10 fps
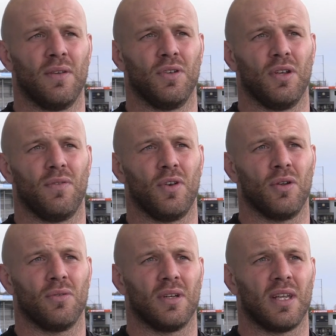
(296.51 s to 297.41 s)
If you
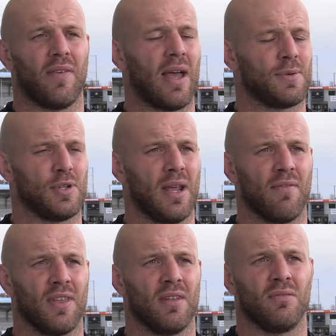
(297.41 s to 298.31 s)
don't give it absolutely
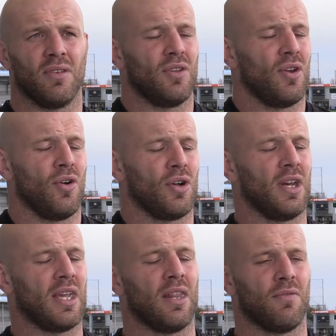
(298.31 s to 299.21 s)
everything, you're not
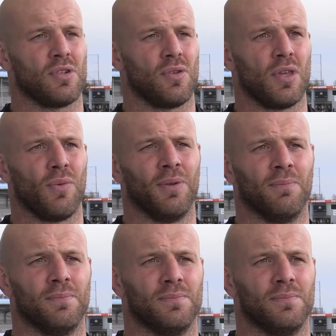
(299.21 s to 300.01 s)
going to get the result that you want.